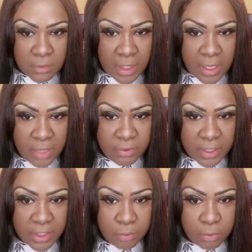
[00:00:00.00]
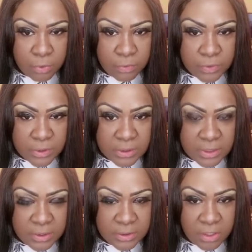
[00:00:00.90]
How do I get approved just
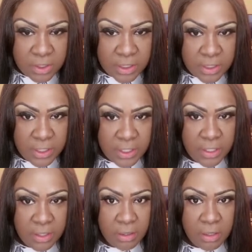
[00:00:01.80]
now starting a daycare?